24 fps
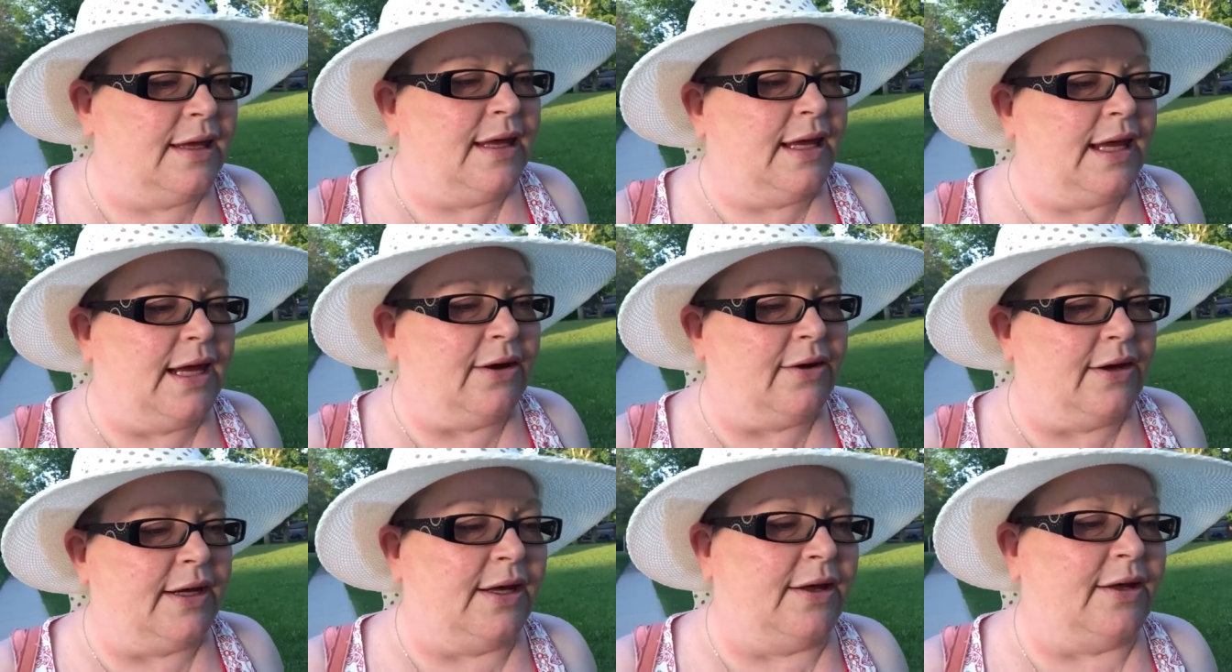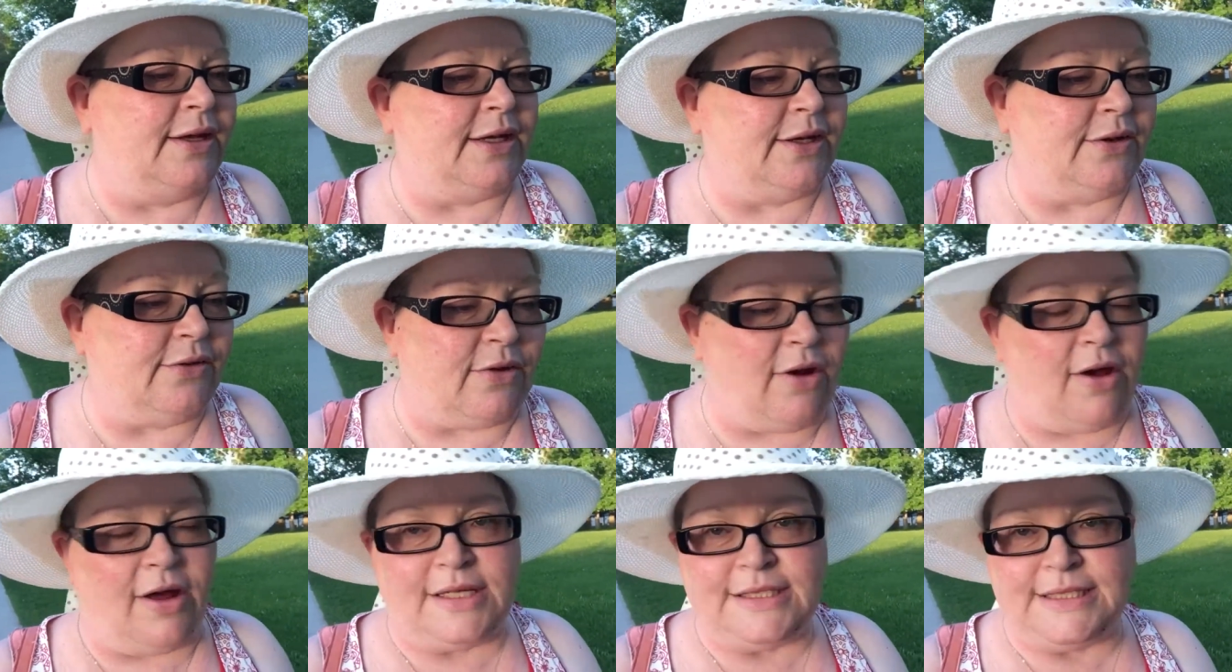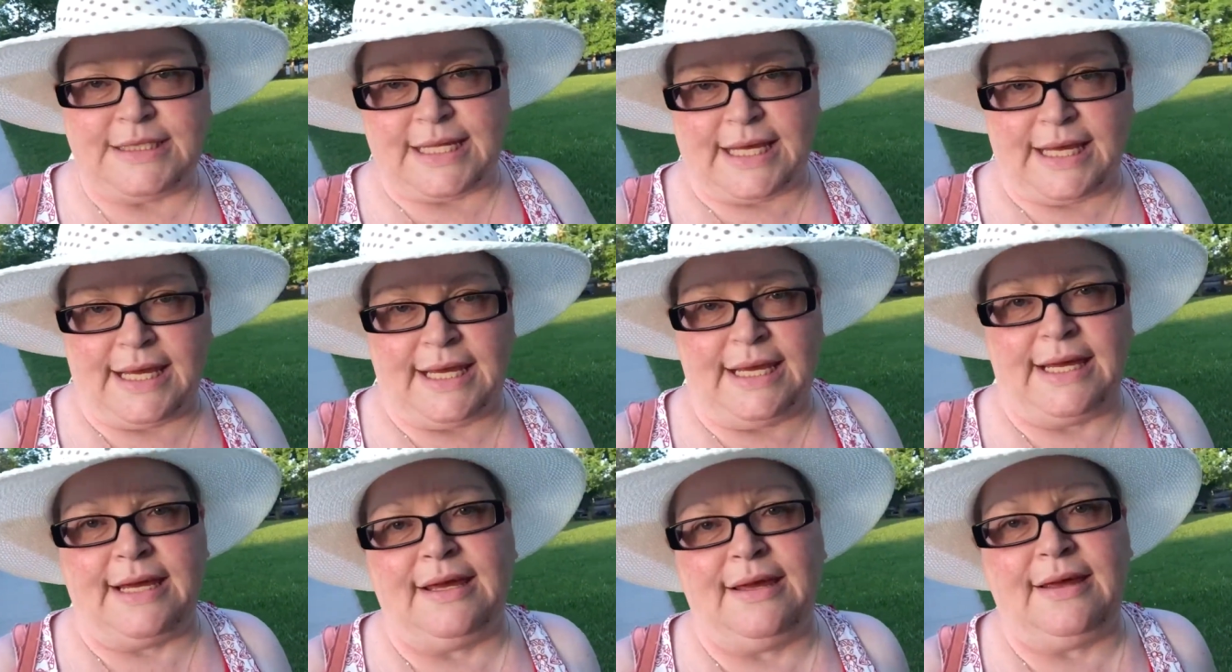Ariana
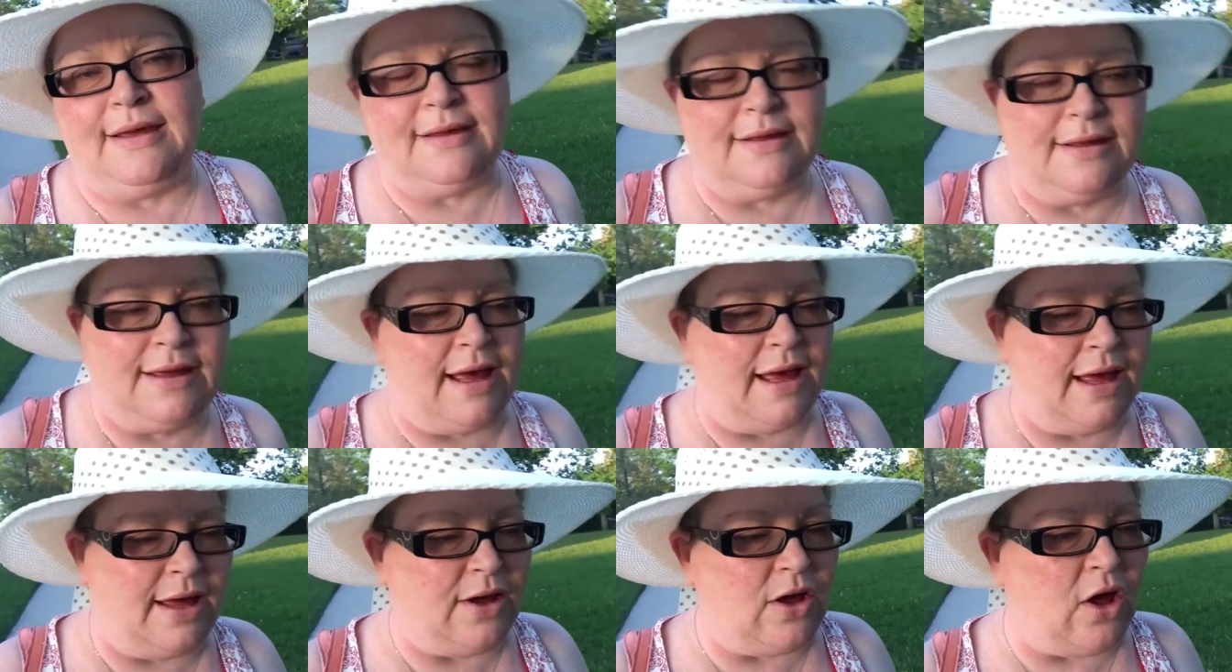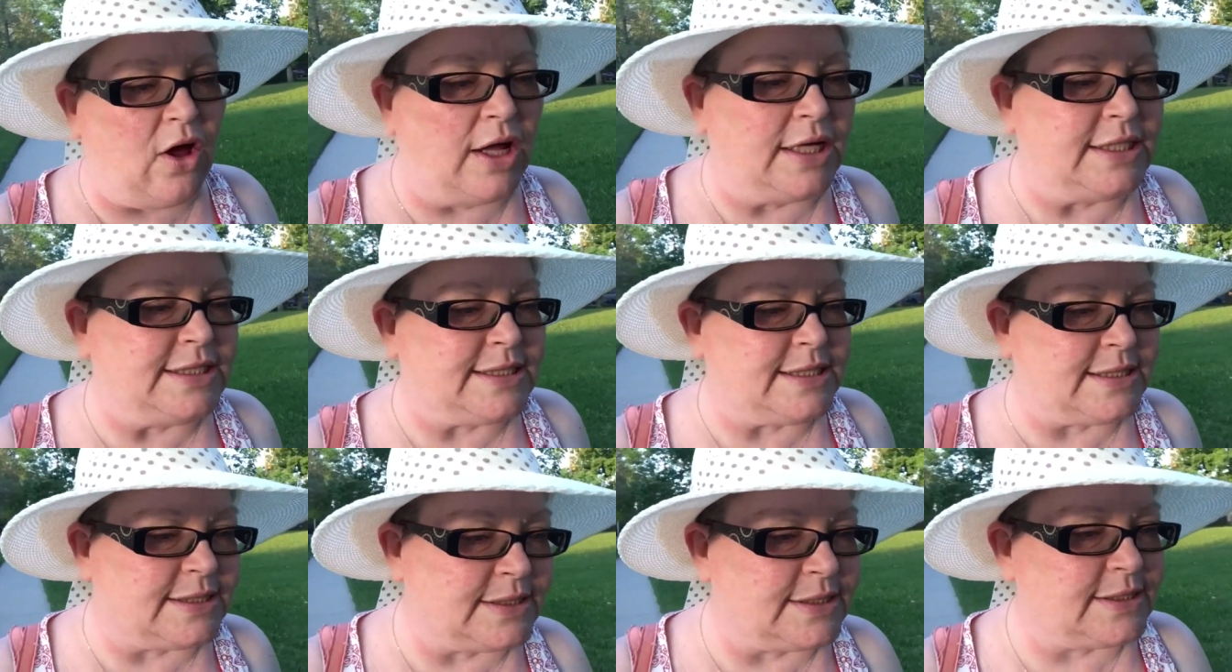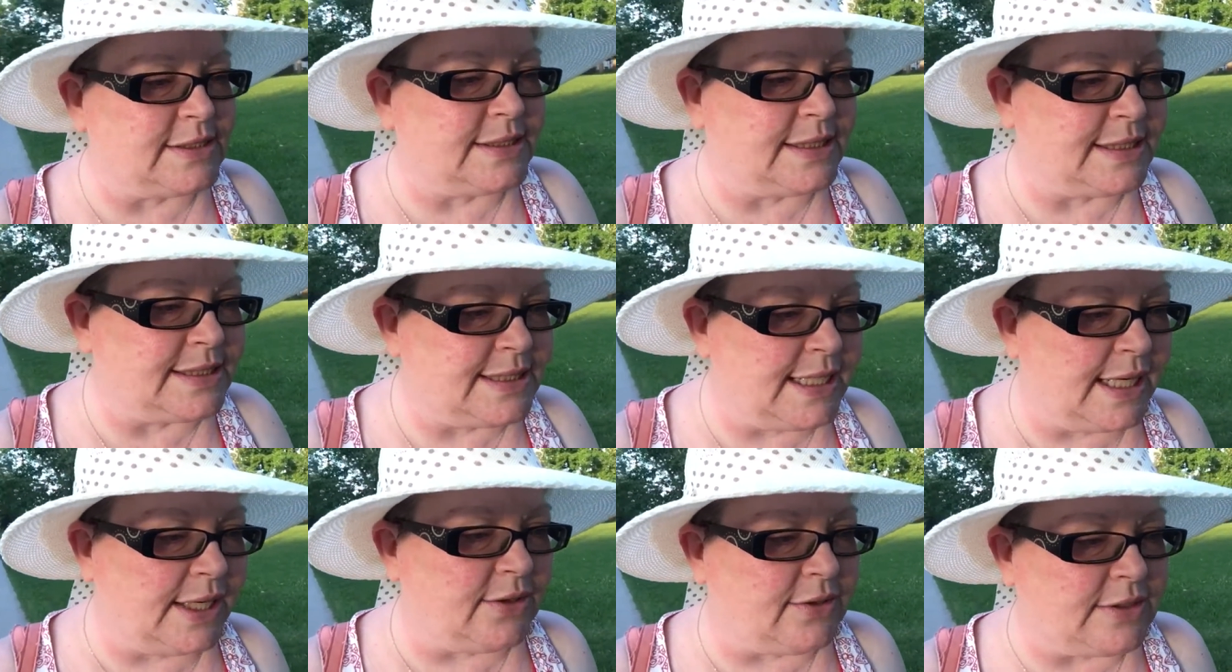Grande concert, the
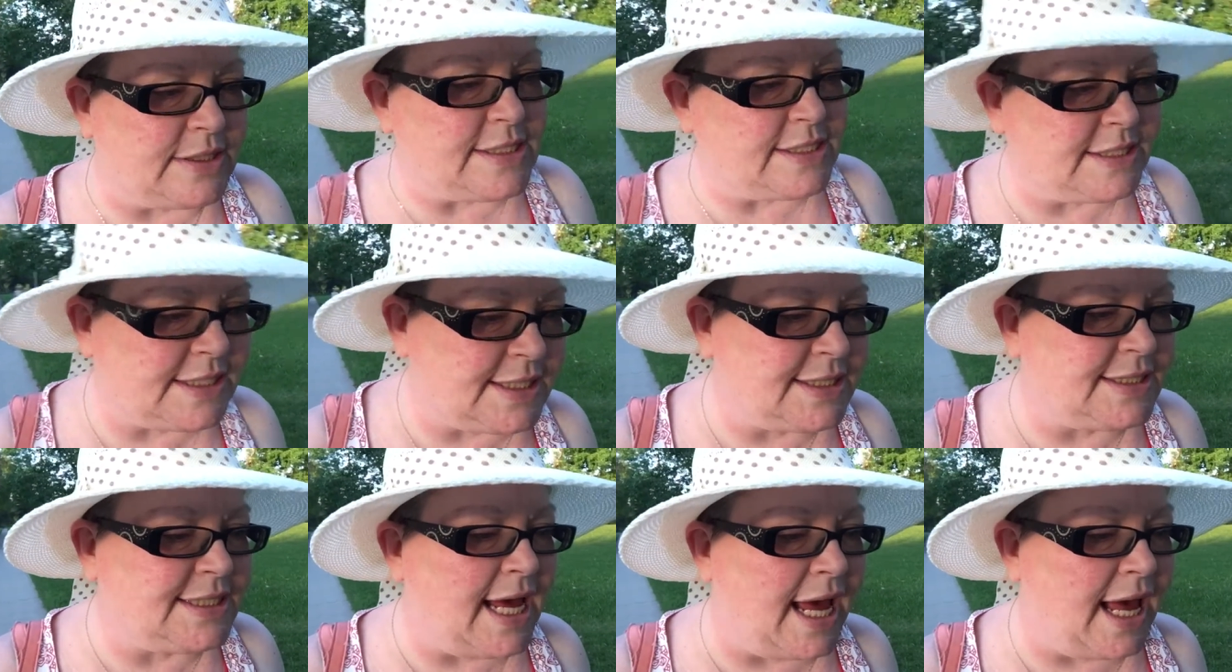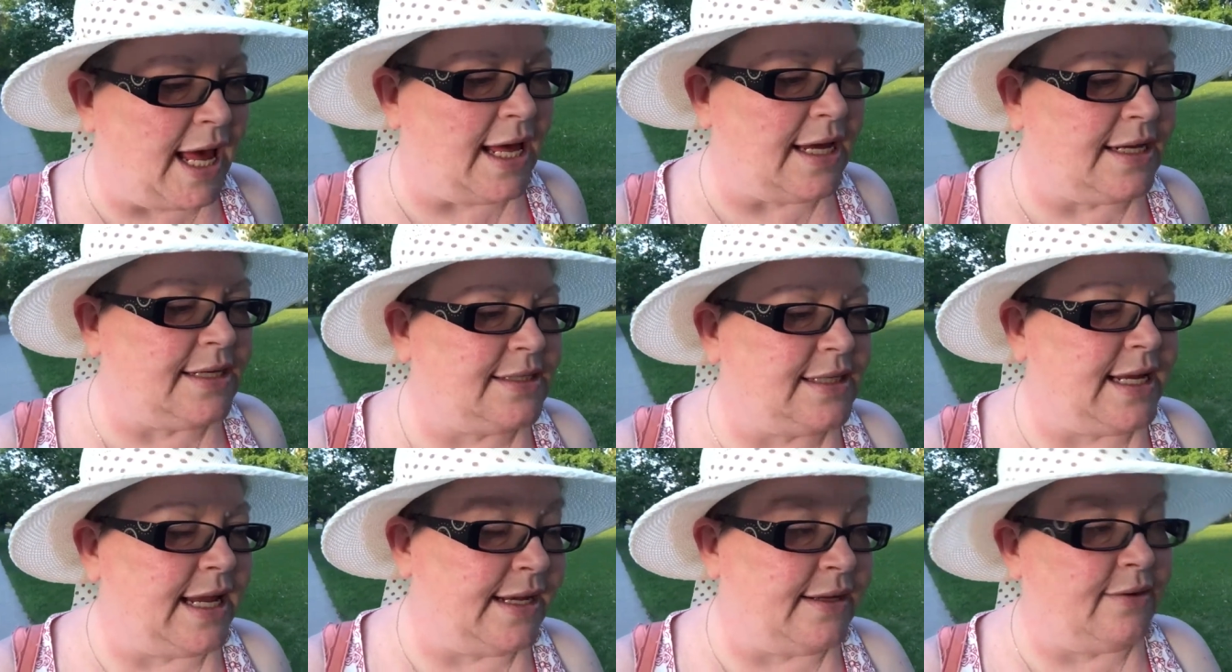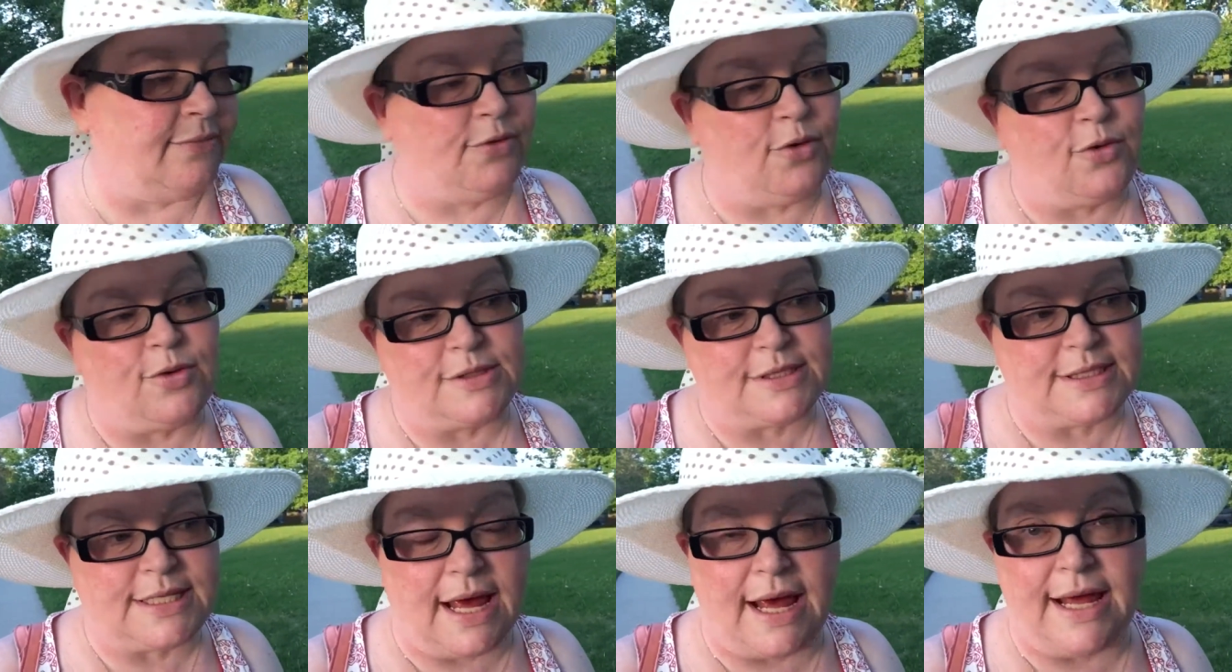terrorist attack, and of
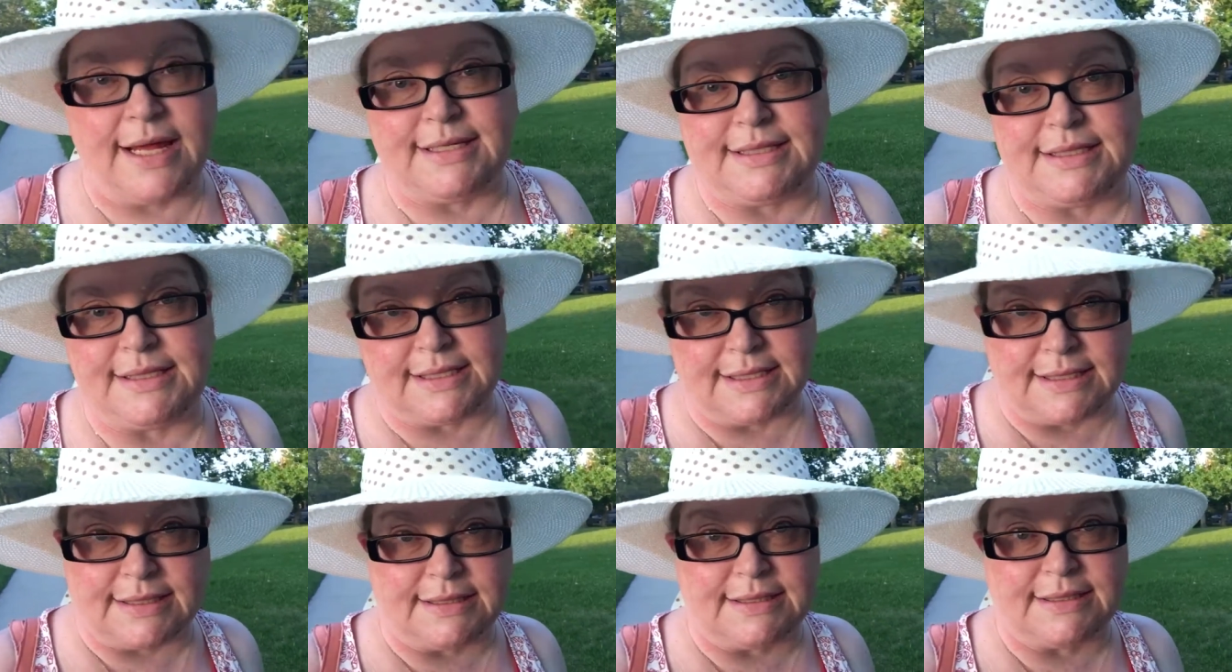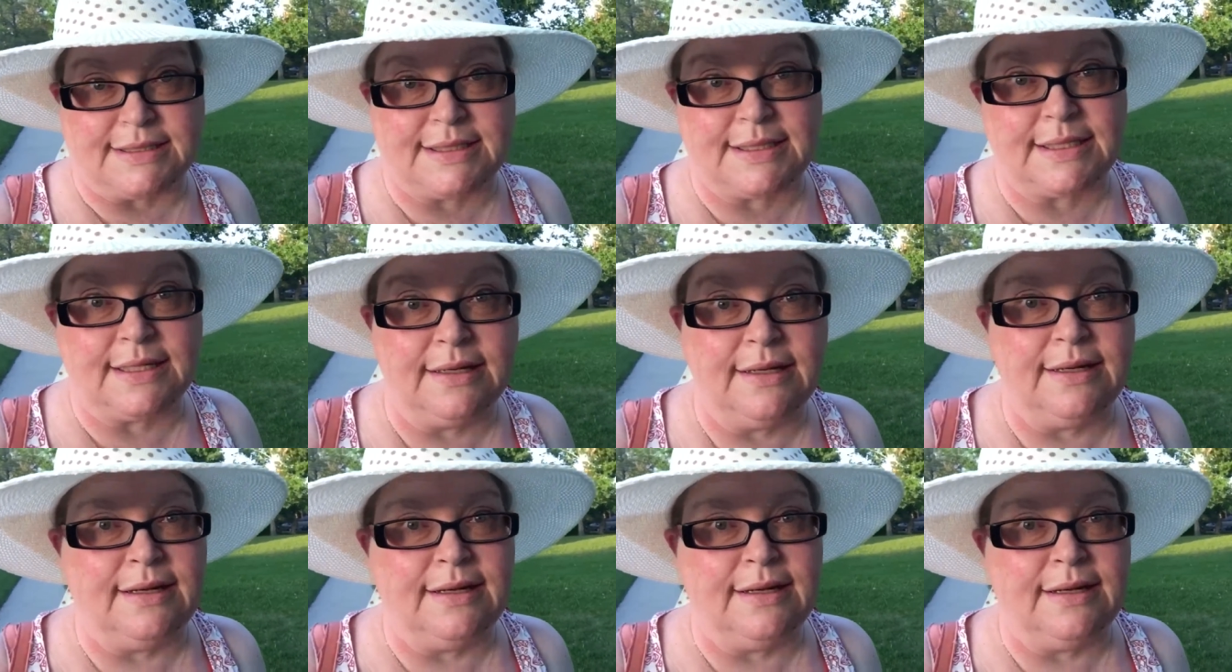course ISIS